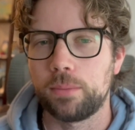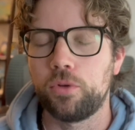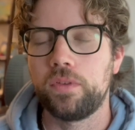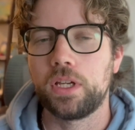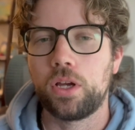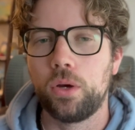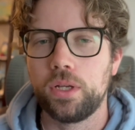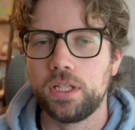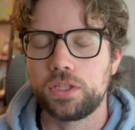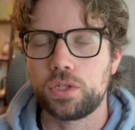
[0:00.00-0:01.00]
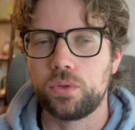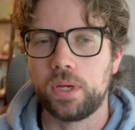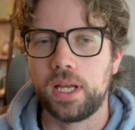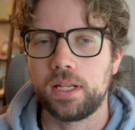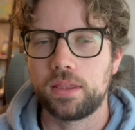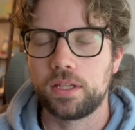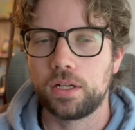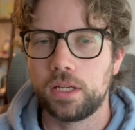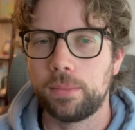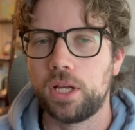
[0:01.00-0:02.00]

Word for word: moving COTI to an Ethereum